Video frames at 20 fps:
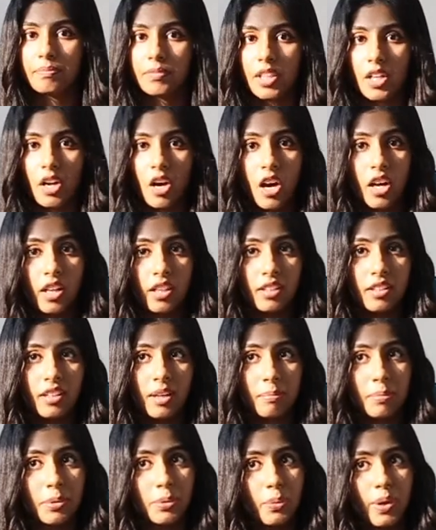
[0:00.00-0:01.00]
Con
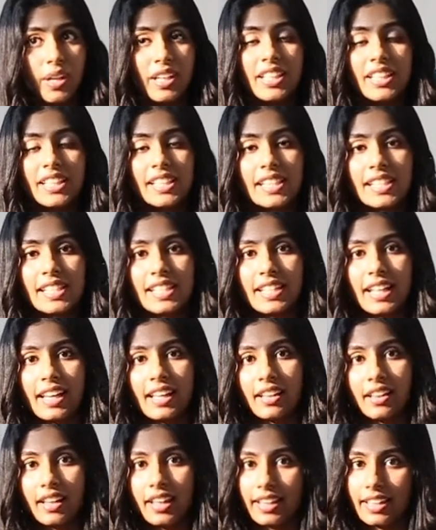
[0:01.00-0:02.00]
number one is
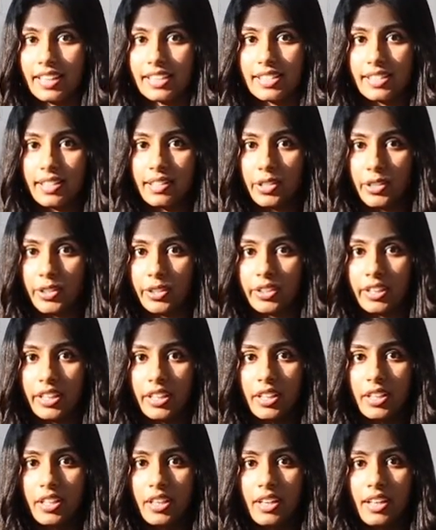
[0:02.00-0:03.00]
that, like I said
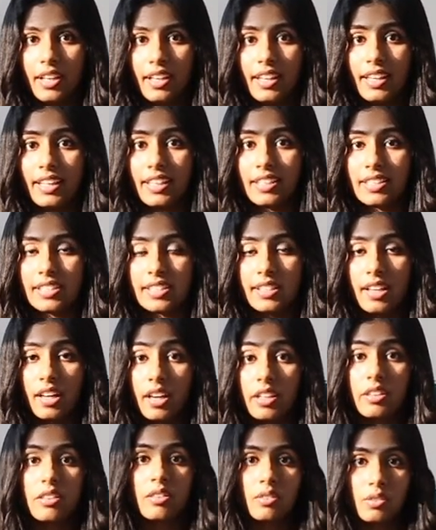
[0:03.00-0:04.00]
earlier, it is
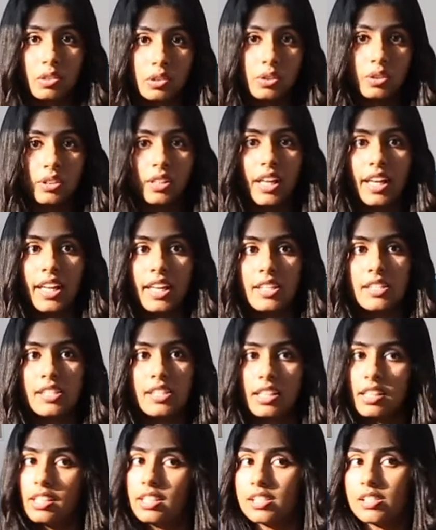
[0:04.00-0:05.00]
cutthroat and
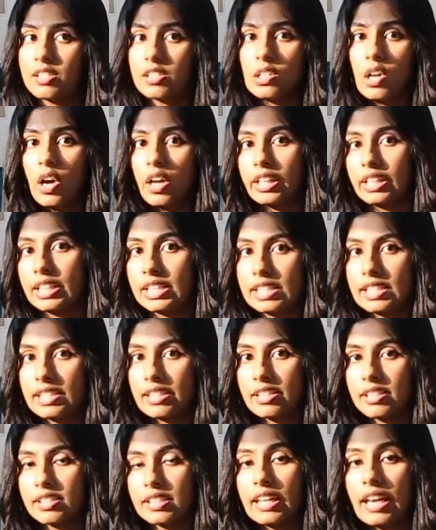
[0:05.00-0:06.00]
it is not
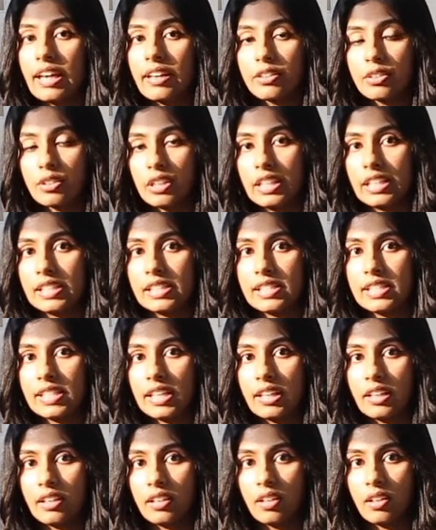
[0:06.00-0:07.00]
easy to get grades
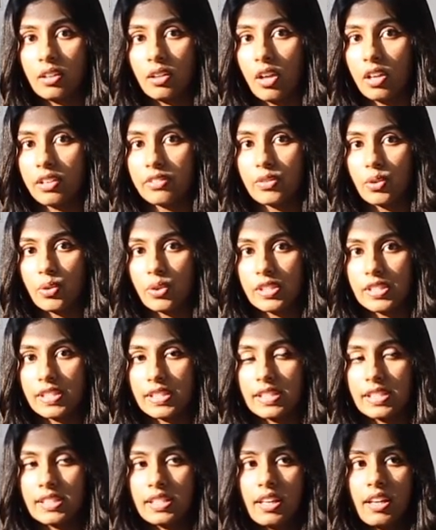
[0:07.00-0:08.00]
in a lot of
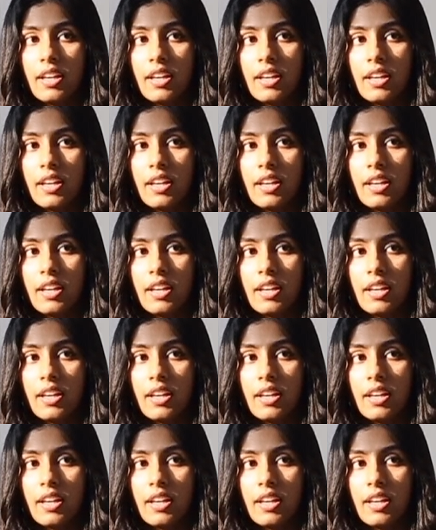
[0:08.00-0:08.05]
courses.